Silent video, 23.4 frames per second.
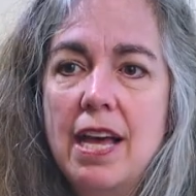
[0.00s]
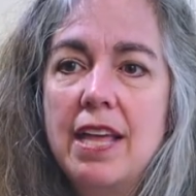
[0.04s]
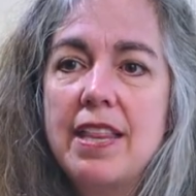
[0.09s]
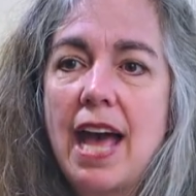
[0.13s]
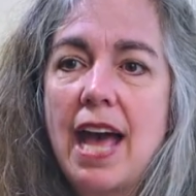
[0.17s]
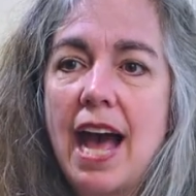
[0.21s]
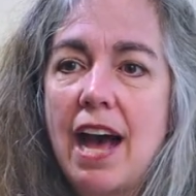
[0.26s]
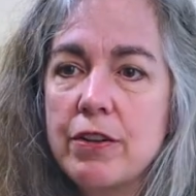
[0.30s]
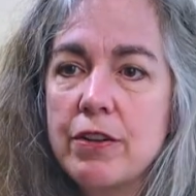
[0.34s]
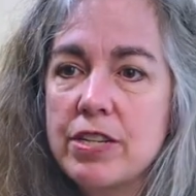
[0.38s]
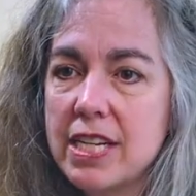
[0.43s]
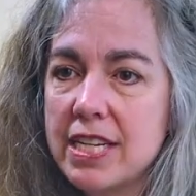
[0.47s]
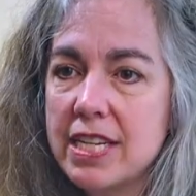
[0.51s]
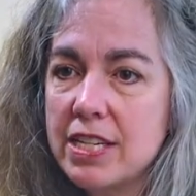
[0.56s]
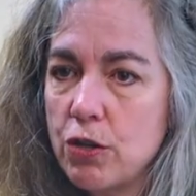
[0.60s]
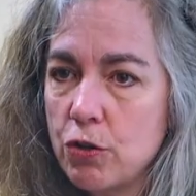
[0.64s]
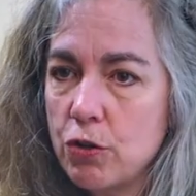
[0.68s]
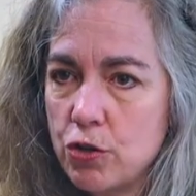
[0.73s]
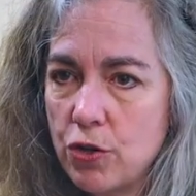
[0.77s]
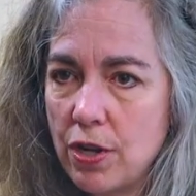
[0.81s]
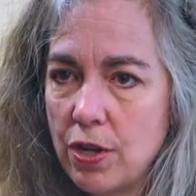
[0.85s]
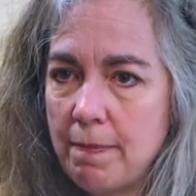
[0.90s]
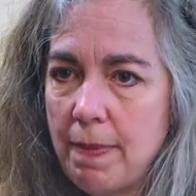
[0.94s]
The housing
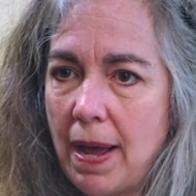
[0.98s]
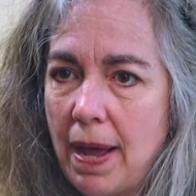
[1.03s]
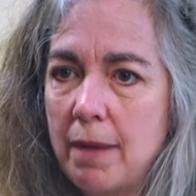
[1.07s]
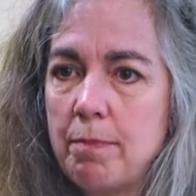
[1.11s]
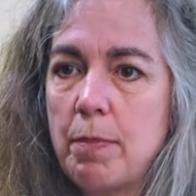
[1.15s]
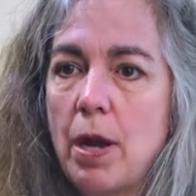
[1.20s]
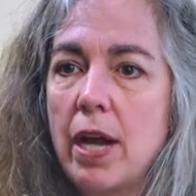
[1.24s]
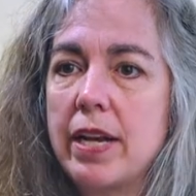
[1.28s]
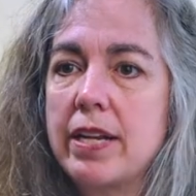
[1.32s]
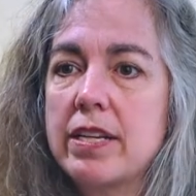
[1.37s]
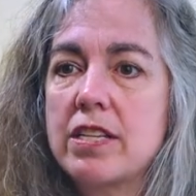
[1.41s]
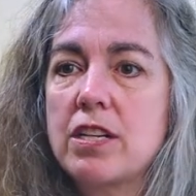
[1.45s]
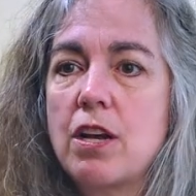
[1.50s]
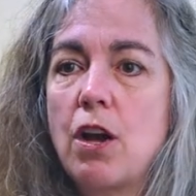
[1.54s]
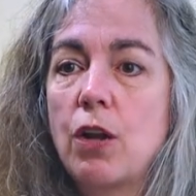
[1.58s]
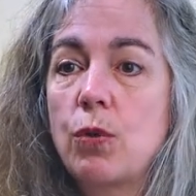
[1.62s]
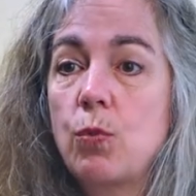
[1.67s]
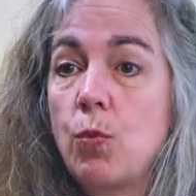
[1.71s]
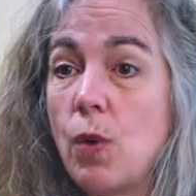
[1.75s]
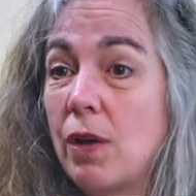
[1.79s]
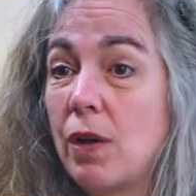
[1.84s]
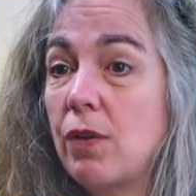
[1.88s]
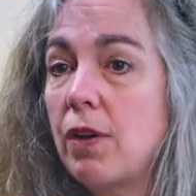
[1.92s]
social impact bond is
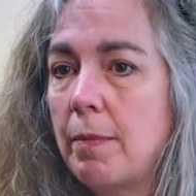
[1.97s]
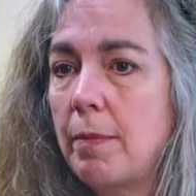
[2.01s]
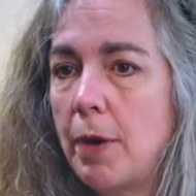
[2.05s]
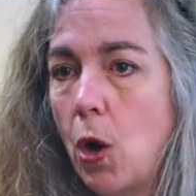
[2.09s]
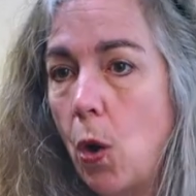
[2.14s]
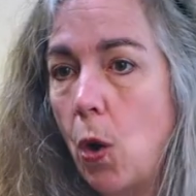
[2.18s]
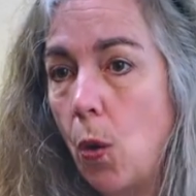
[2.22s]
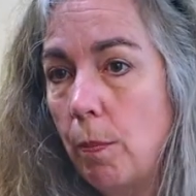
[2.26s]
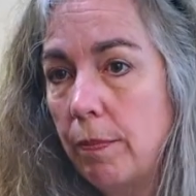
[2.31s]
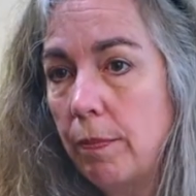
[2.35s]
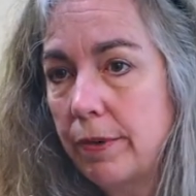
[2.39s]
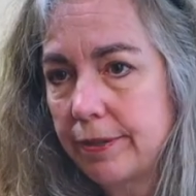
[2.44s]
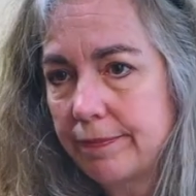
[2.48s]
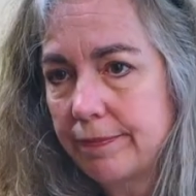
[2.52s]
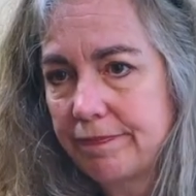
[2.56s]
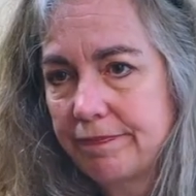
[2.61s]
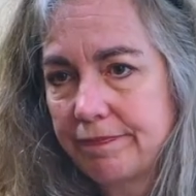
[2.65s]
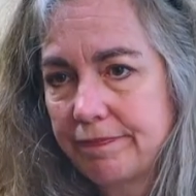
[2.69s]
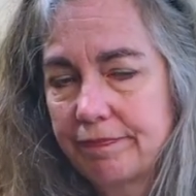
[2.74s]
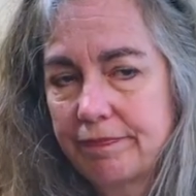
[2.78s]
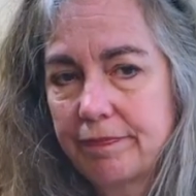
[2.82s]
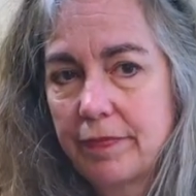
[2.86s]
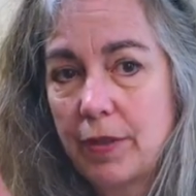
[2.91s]
called Welcome Home.
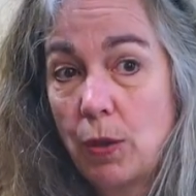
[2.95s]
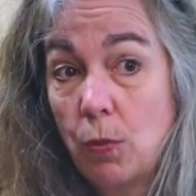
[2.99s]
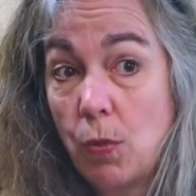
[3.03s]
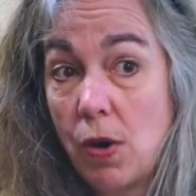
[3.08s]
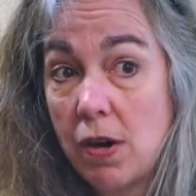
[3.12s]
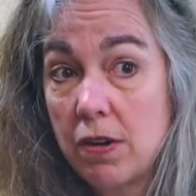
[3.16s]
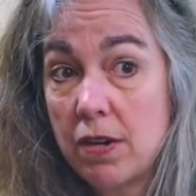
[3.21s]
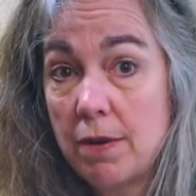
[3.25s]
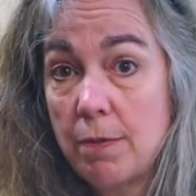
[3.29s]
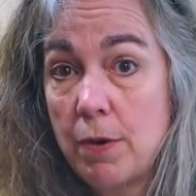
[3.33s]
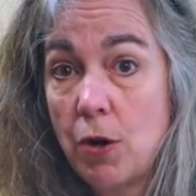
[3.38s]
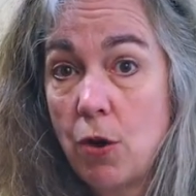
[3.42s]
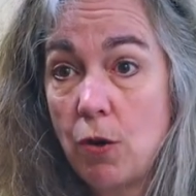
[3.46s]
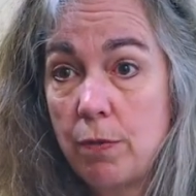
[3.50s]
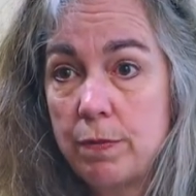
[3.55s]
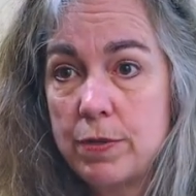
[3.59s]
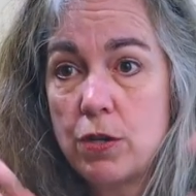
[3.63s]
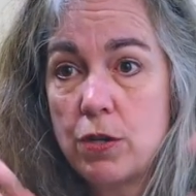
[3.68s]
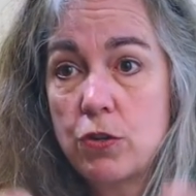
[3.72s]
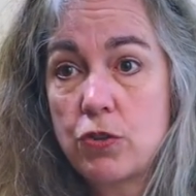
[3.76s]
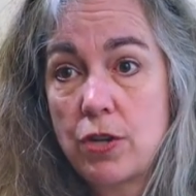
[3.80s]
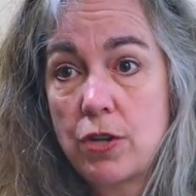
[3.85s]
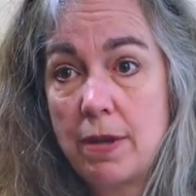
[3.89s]
The Welcome Home
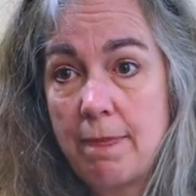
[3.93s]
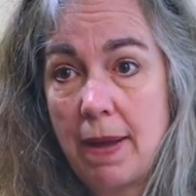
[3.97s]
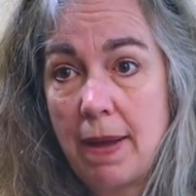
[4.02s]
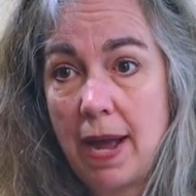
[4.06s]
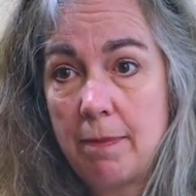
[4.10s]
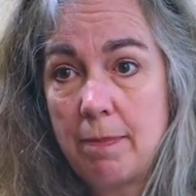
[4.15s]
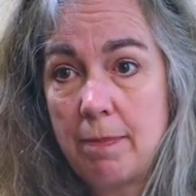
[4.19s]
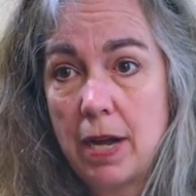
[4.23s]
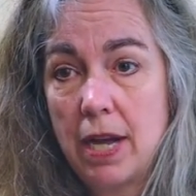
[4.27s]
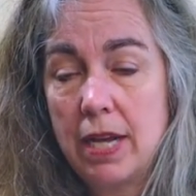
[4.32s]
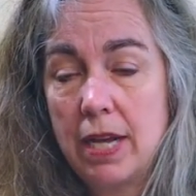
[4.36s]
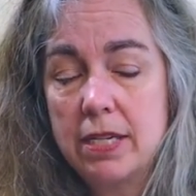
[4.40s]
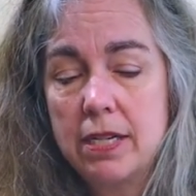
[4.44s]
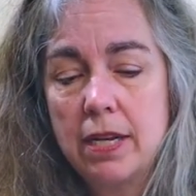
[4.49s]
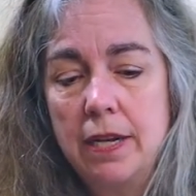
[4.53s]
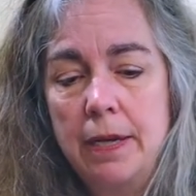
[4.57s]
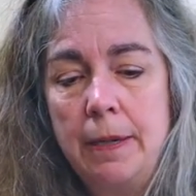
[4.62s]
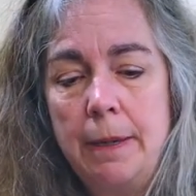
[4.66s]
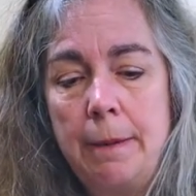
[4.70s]
social impact bond